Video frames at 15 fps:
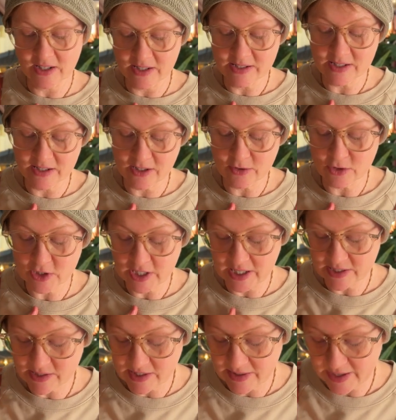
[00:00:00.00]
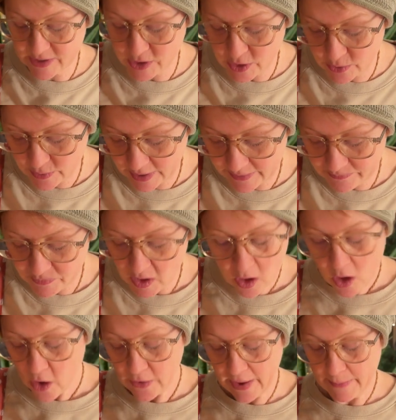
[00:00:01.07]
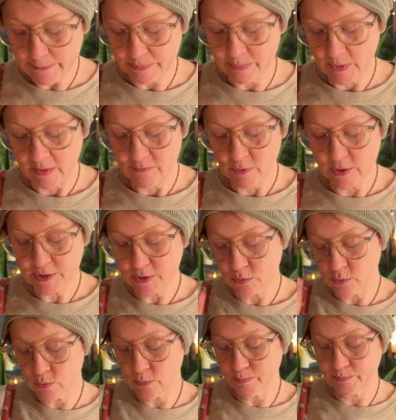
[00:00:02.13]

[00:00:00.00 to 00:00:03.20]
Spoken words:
another chance at that too, right? Okay, focus. Doop.